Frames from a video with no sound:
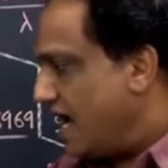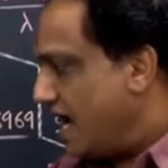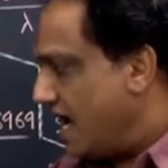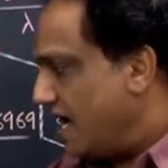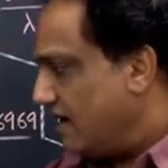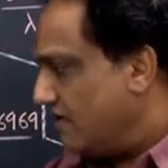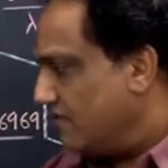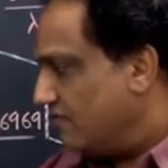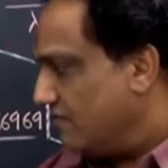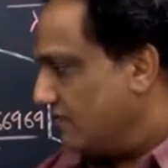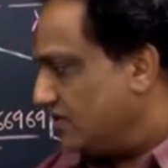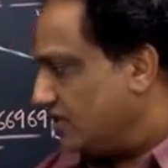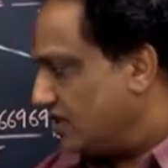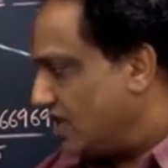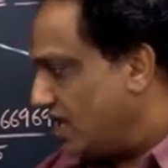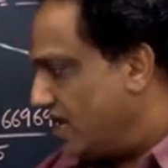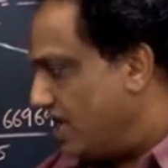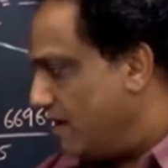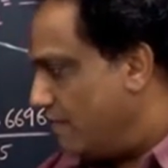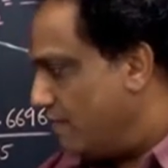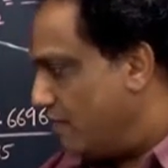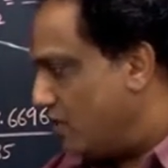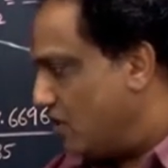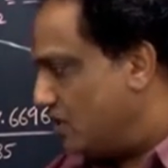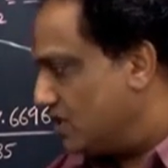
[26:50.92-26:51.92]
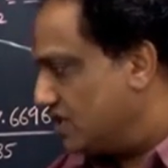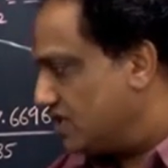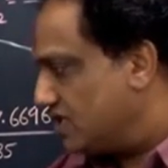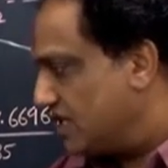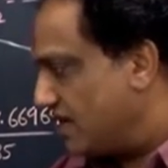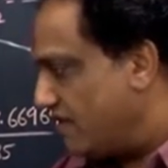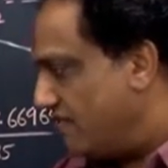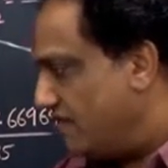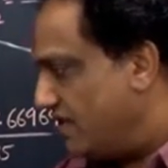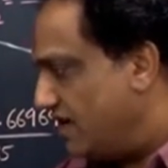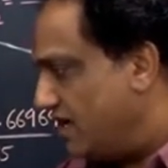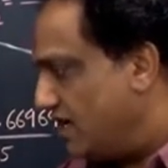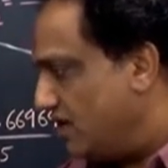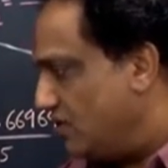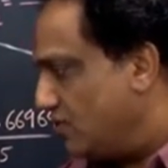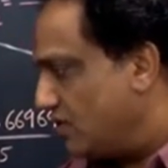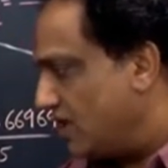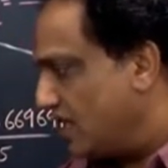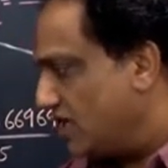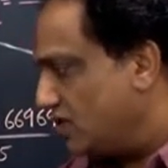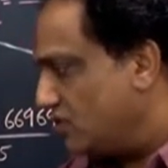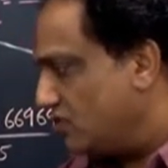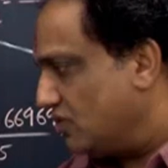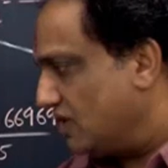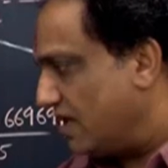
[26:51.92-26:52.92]
And 3.7 into
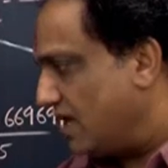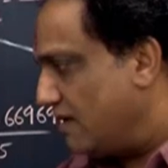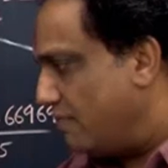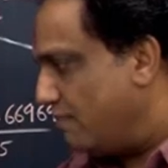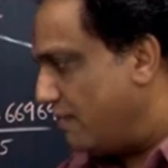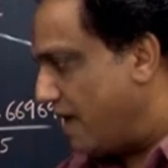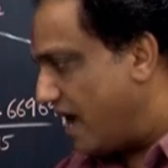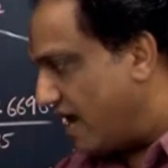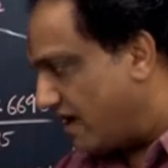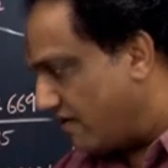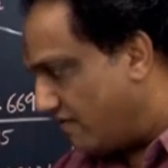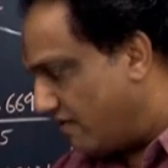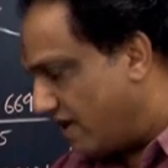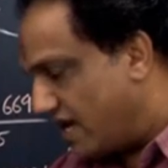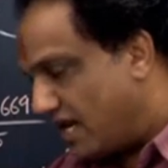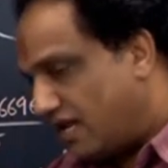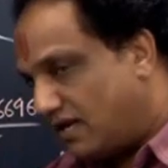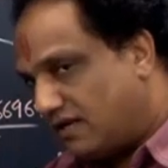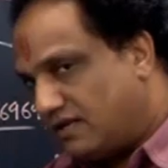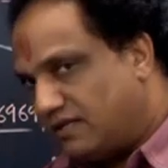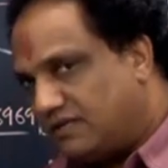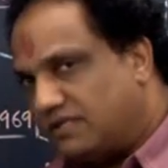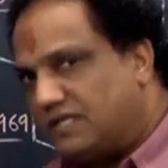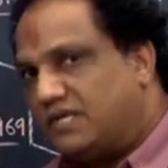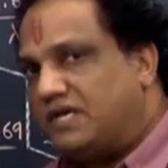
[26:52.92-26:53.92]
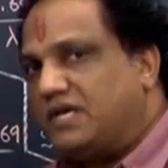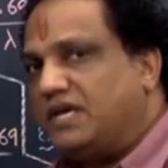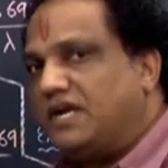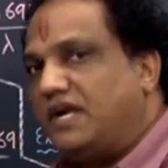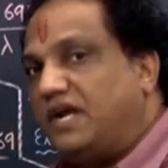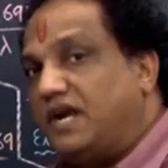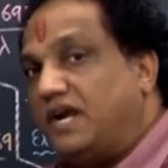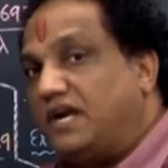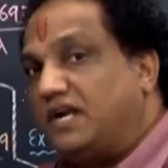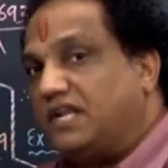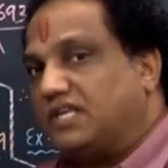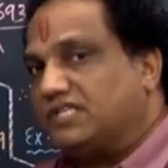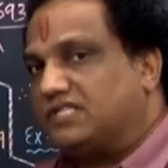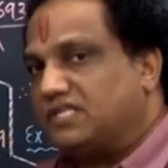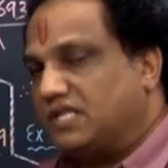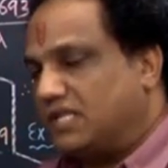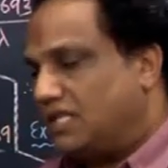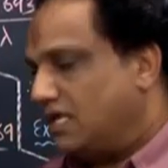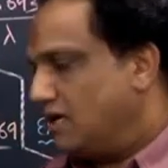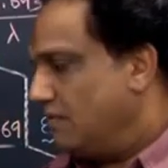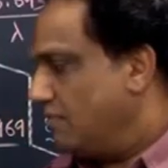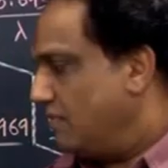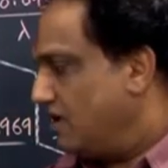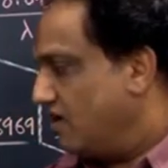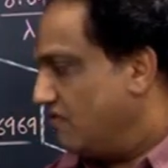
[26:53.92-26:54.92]
10 to 10 becquerel, it is
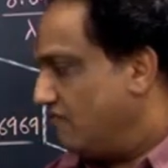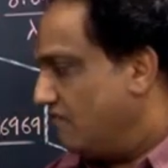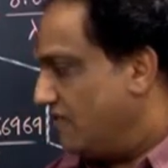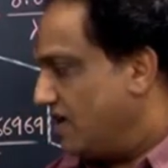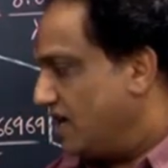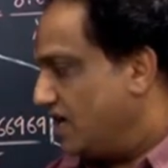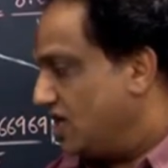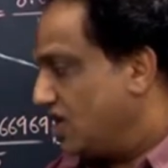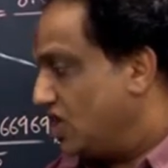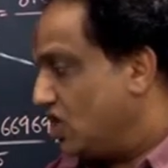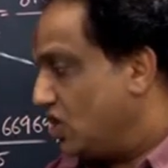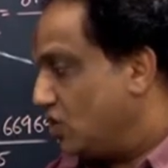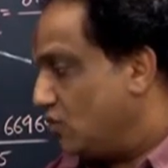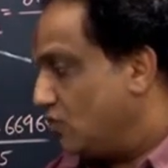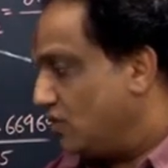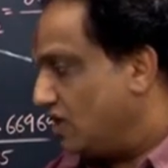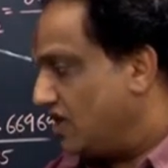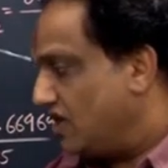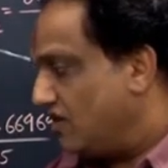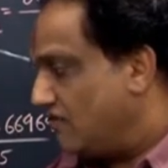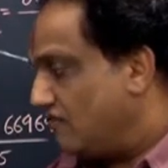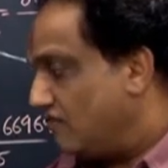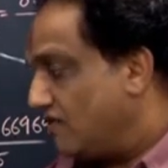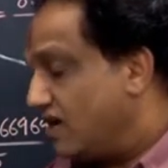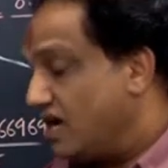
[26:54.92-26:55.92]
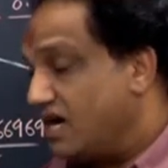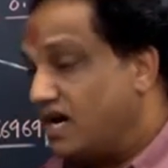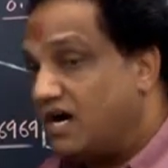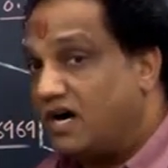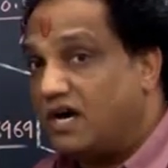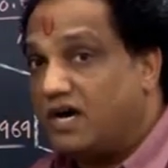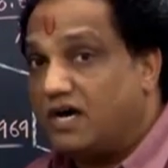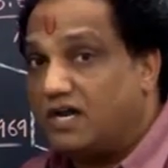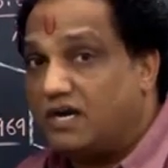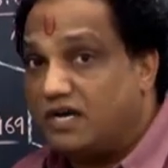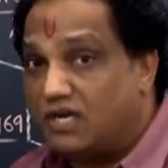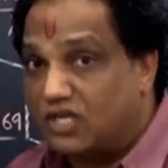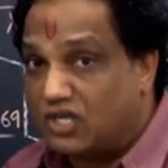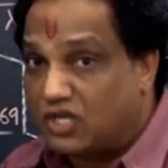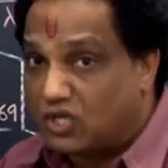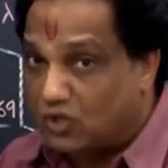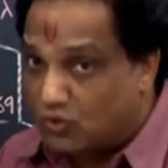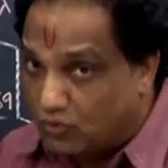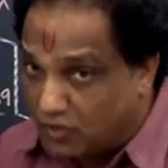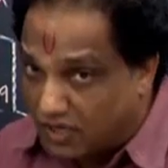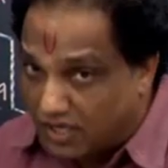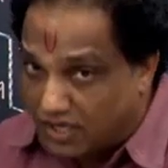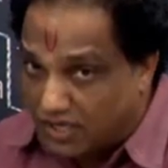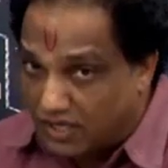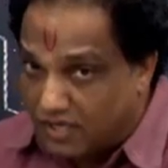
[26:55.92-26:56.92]
nothing but 1 curie. 1
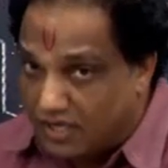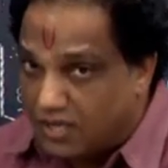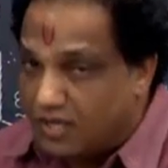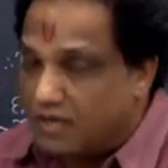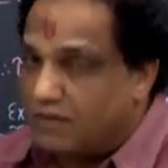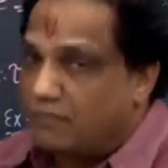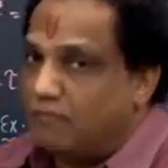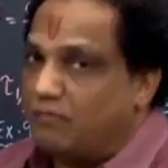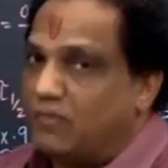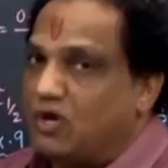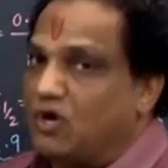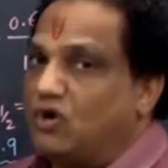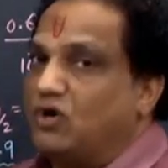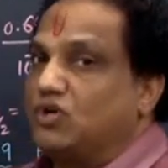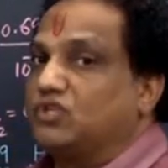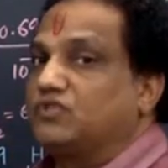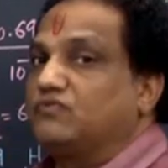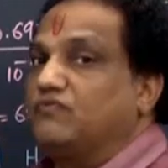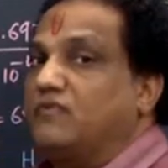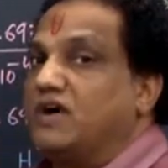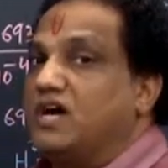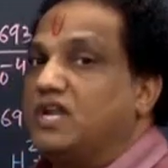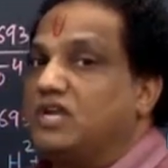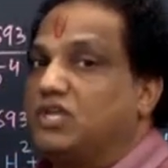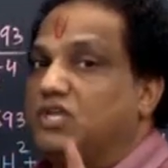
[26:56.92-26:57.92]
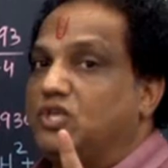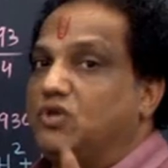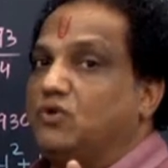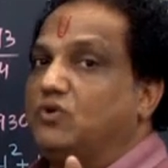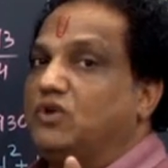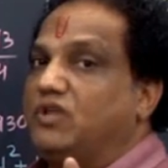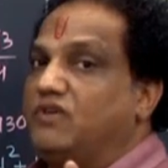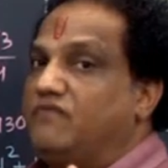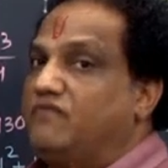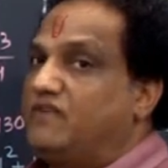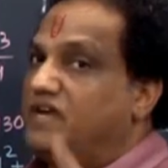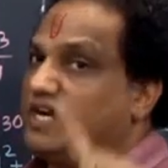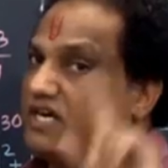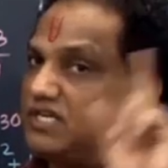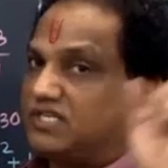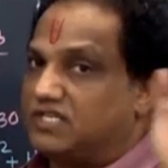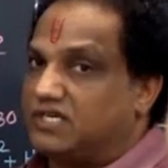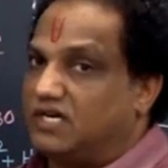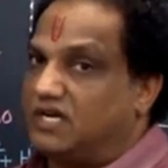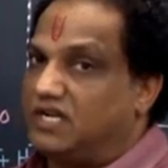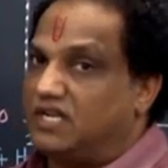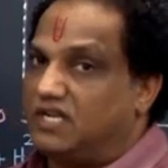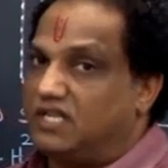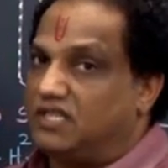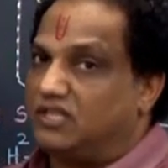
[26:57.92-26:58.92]
curie. Because 1 curie we had
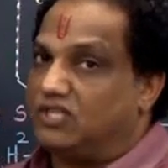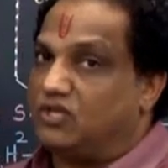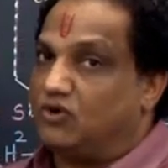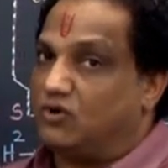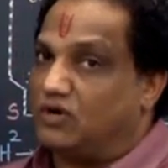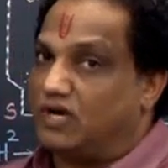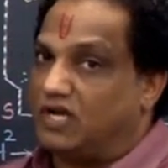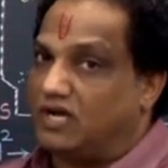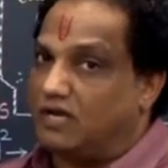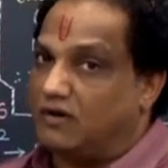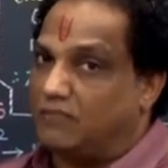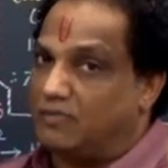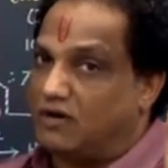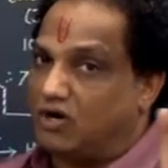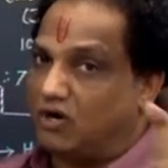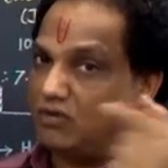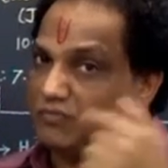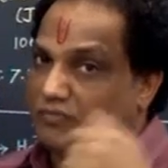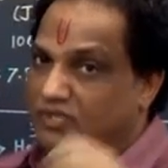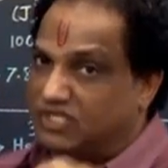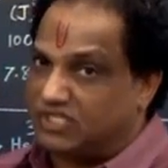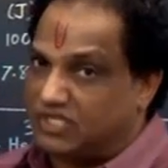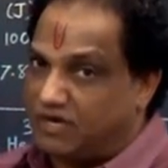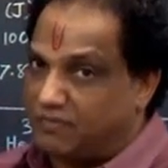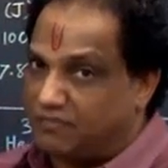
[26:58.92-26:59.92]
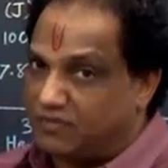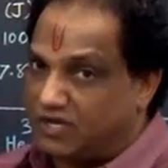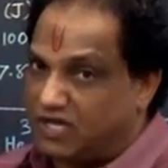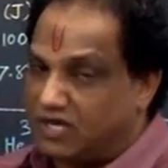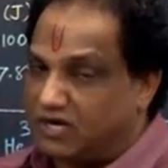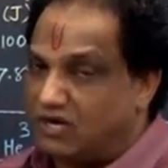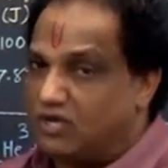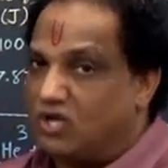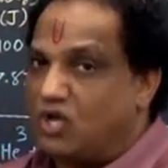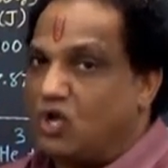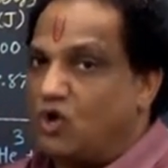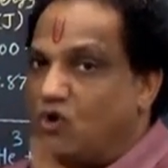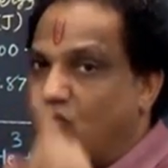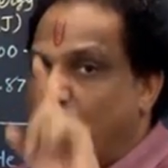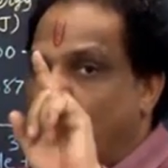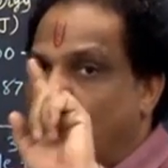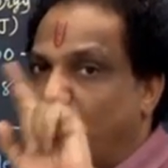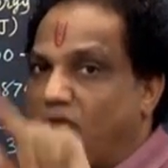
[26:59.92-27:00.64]
studied in theoretical part of this chapter.